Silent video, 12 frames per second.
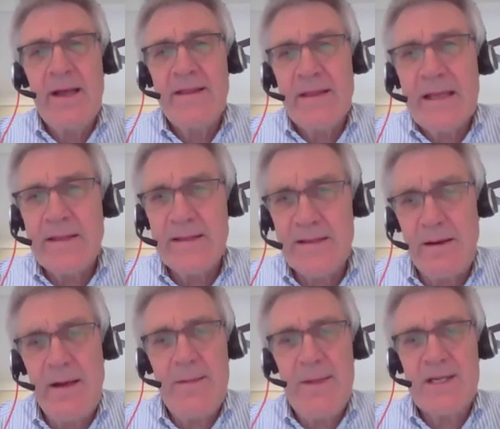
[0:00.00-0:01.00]
I think the
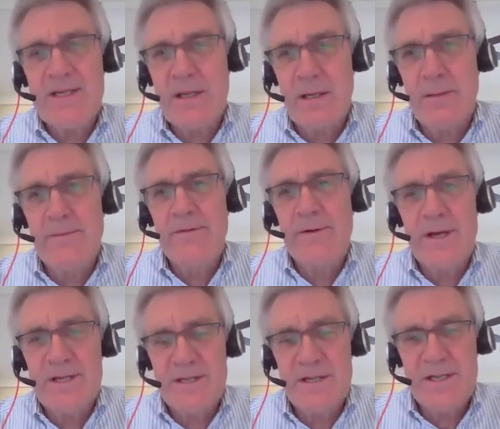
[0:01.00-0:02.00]
time has come for
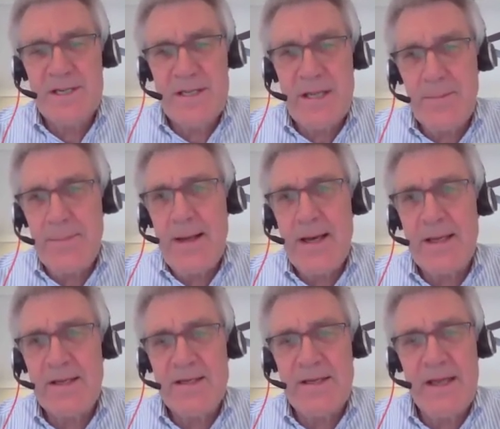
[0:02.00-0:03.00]
us to step back
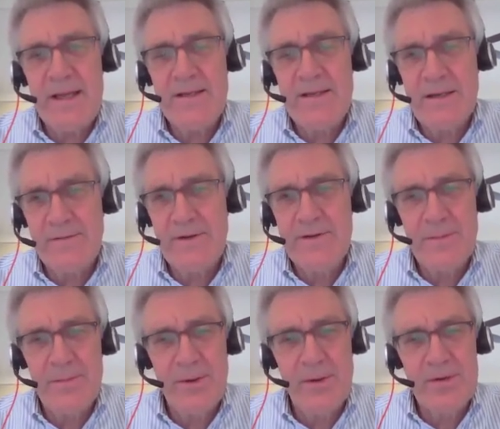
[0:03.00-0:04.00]
and take a different
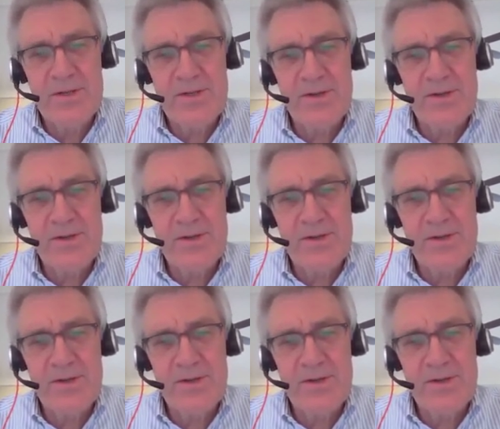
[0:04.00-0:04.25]
approach.